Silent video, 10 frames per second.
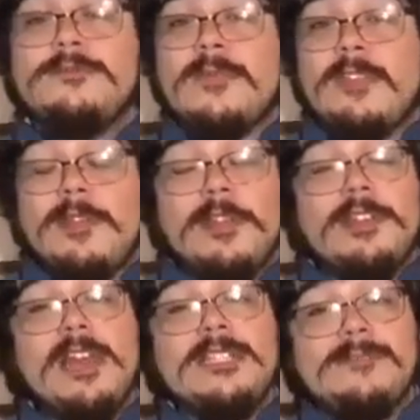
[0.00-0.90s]
Very
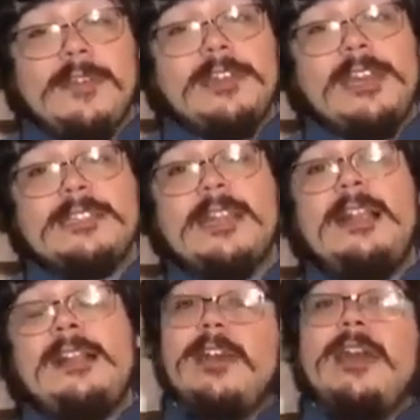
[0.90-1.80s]
nice, very nice.
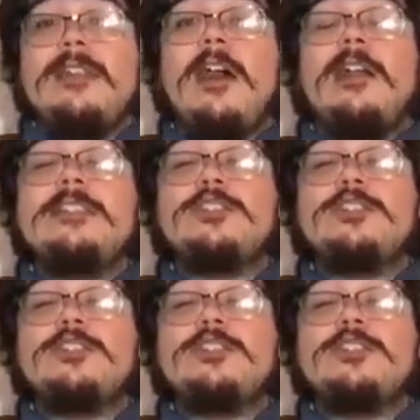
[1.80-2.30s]
Now let's go